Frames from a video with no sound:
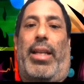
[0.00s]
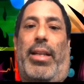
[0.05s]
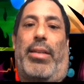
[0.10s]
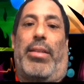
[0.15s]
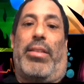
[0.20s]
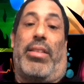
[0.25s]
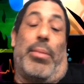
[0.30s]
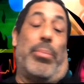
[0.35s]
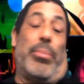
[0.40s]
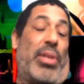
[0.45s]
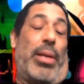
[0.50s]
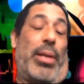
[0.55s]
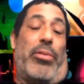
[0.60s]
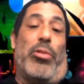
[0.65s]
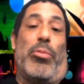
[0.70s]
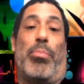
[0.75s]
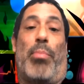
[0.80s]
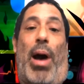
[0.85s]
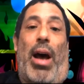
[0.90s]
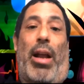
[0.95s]
And then
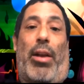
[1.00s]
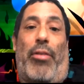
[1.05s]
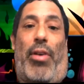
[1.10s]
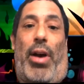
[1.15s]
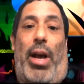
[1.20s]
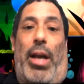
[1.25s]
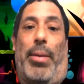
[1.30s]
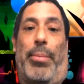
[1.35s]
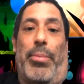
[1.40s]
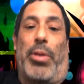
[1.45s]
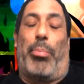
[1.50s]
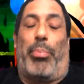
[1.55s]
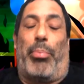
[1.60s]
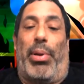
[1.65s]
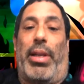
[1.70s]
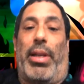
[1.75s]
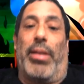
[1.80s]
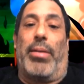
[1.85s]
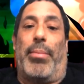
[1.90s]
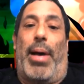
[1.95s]
sometimes you modify them, you
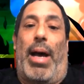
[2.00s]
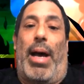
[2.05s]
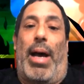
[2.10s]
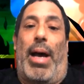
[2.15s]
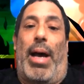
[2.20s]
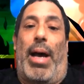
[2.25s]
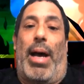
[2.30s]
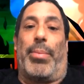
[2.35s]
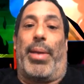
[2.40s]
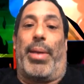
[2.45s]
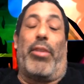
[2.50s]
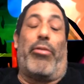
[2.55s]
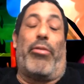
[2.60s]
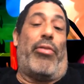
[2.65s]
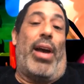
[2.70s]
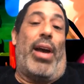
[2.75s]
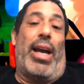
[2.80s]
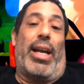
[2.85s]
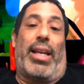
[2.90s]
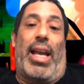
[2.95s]
pin them out to make a
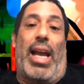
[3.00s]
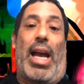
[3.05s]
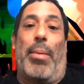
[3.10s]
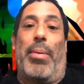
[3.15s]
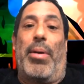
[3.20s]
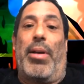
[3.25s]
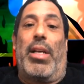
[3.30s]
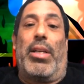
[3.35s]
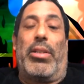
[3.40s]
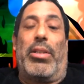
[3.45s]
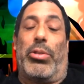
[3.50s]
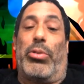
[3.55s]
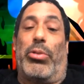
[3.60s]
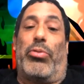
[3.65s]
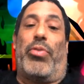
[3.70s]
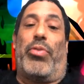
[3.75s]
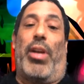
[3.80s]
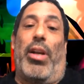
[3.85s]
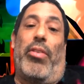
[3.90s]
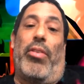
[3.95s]
fat cap. So it
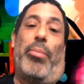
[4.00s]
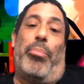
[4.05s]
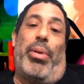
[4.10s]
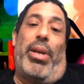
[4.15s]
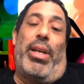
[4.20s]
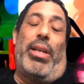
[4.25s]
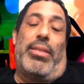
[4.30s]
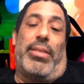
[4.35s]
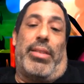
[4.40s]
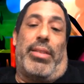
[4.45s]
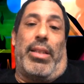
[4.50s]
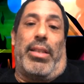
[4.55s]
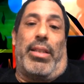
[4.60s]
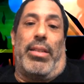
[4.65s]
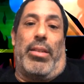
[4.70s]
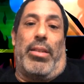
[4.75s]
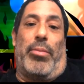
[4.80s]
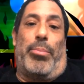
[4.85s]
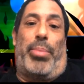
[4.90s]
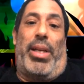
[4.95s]
was very basic,
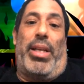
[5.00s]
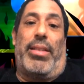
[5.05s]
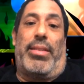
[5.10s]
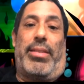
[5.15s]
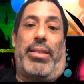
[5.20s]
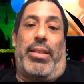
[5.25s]
you know,